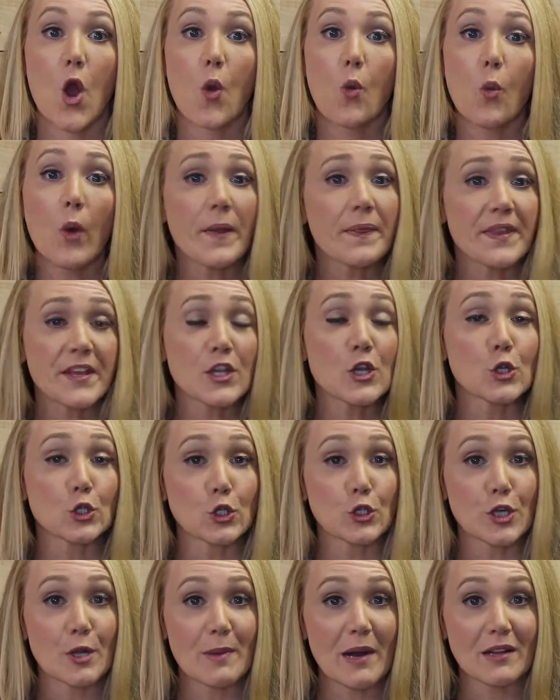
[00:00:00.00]
One thing you'll
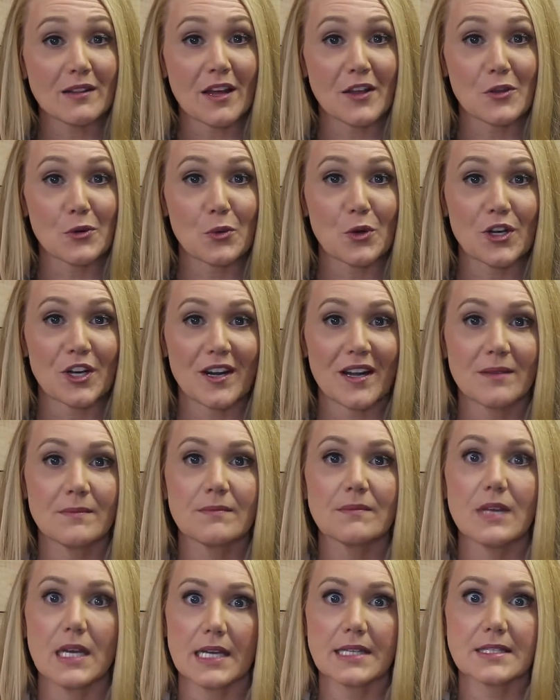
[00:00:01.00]
learn about leatherwork,
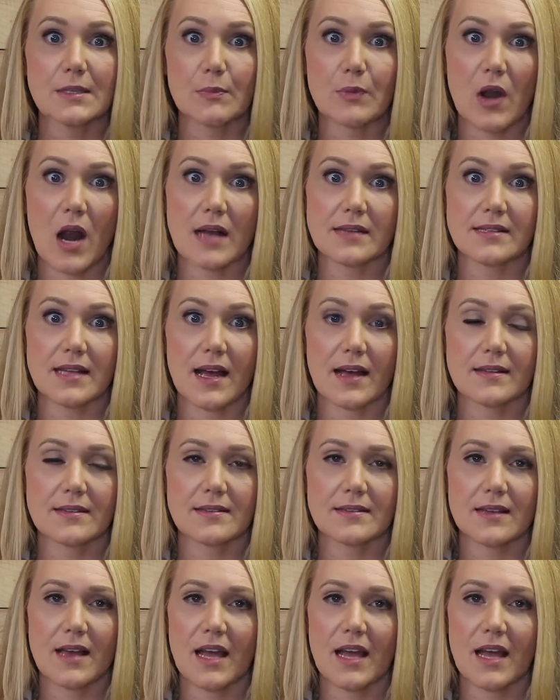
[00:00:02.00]
it's a process